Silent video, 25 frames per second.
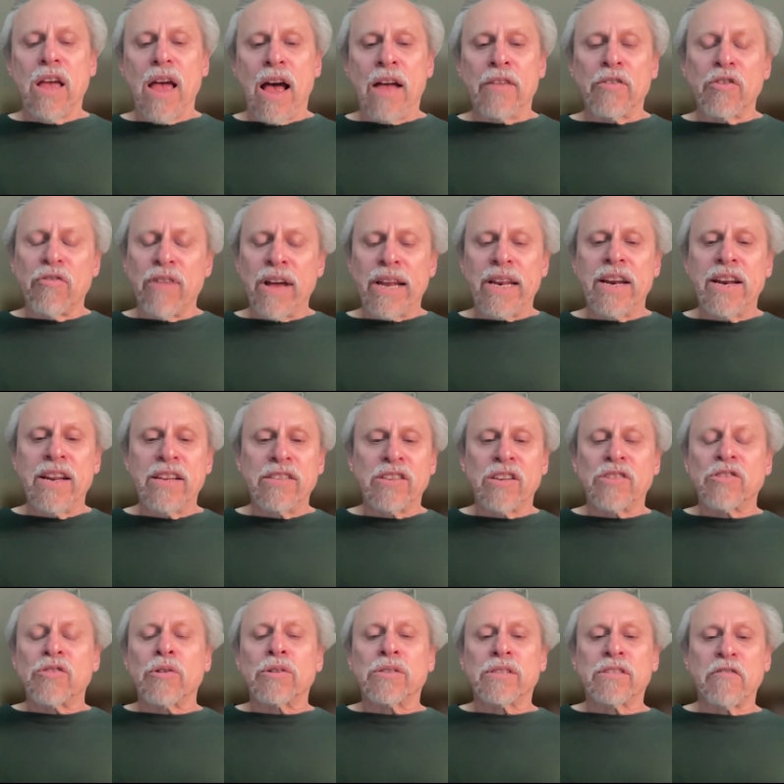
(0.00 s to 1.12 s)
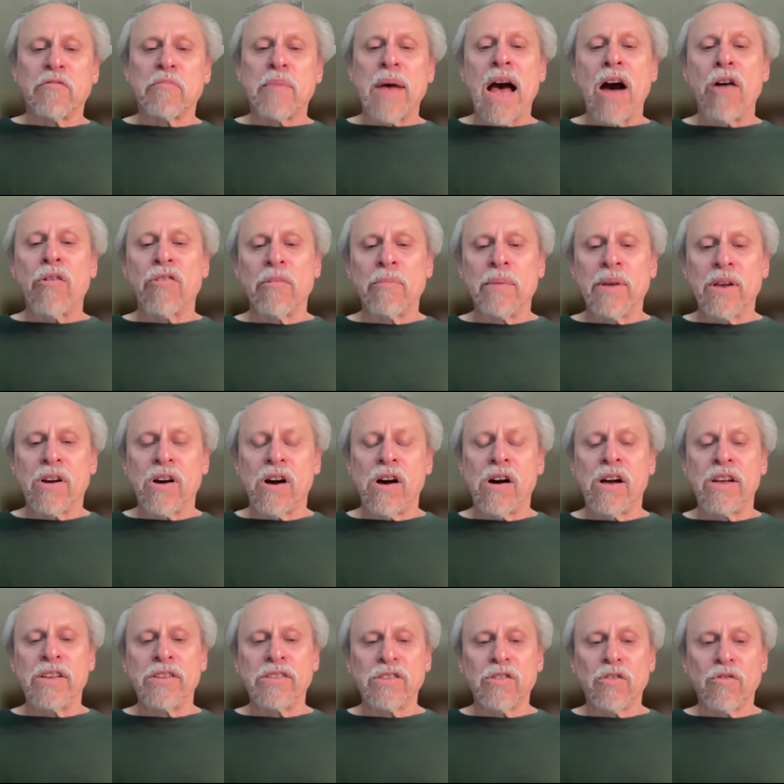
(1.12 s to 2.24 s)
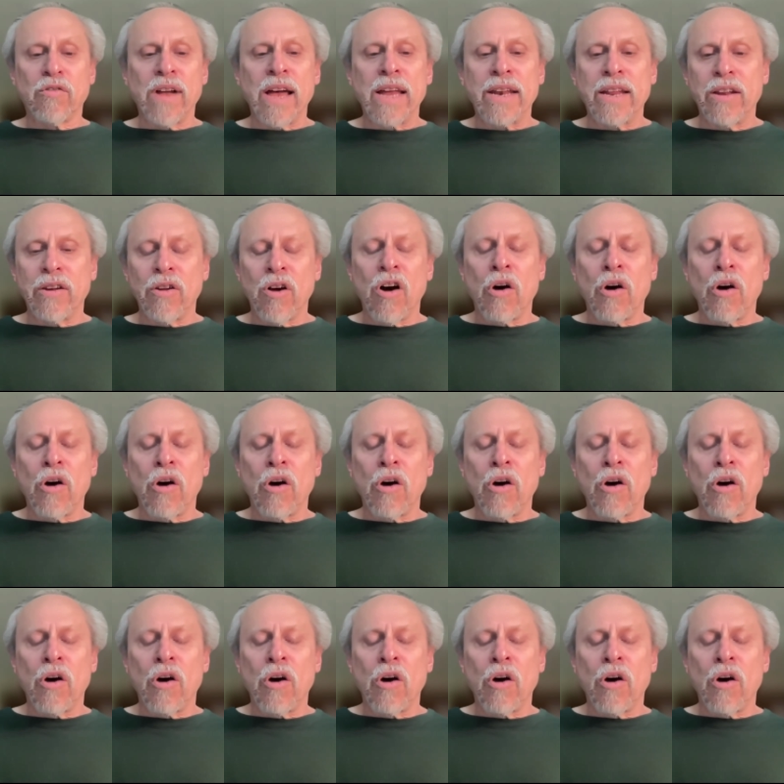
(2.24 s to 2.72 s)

And credit is a source of power because credit